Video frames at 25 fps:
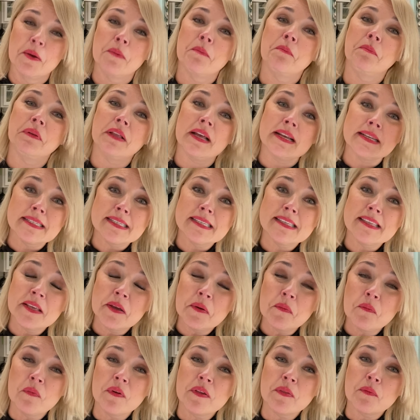Bless
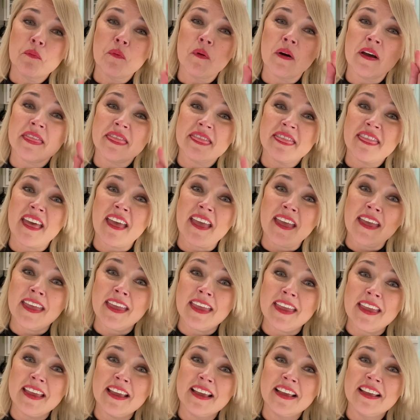them with what
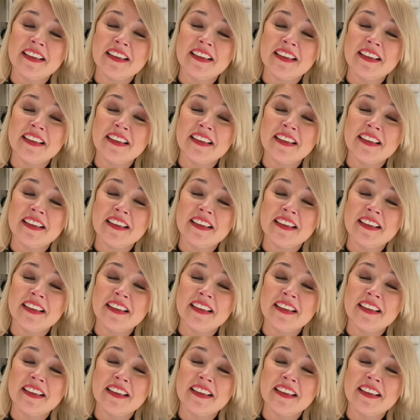they